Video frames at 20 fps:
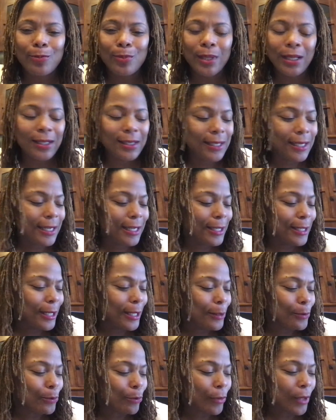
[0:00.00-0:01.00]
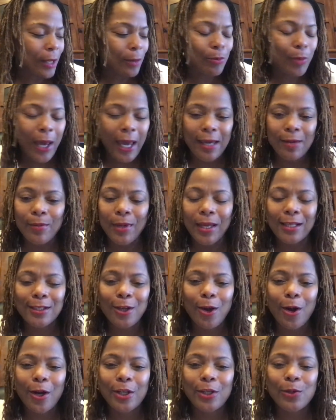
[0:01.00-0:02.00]
billing and payments?
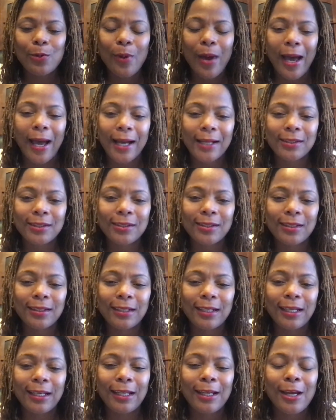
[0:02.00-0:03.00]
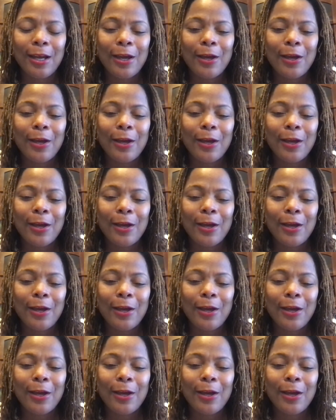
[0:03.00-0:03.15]
Are you actually